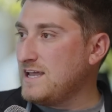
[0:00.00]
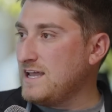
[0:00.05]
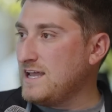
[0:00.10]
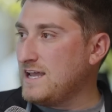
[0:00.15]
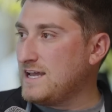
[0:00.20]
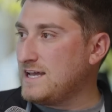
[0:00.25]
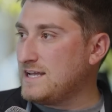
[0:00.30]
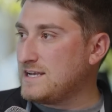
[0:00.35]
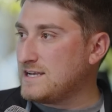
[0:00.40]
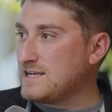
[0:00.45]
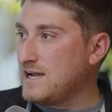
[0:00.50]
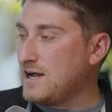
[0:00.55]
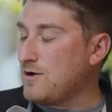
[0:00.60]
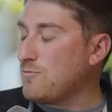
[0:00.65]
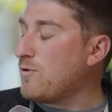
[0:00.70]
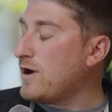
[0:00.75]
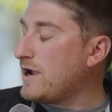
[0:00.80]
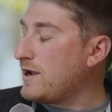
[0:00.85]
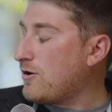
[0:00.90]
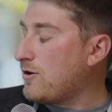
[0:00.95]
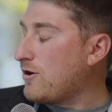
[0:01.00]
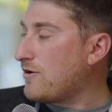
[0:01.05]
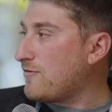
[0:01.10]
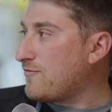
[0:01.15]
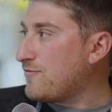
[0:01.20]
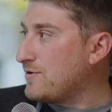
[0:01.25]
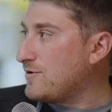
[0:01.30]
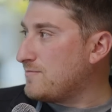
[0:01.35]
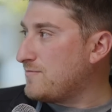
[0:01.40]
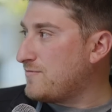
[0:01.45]
and Whitehart
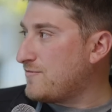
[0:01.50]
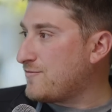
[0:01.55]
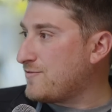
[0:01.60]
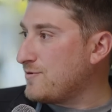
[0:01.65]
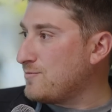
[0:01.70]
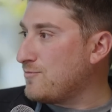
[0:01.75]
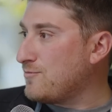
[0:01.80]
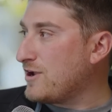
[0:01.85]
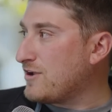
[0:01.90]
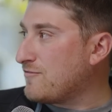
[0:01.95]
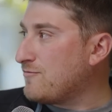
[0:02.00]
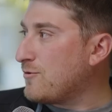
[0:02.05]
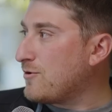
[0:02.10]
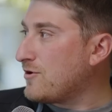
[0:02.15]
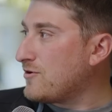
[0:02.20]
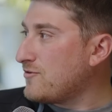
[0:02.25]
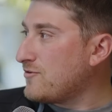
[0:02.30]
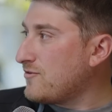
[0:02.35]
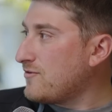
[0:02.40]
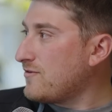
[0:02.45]
from Wake Forest.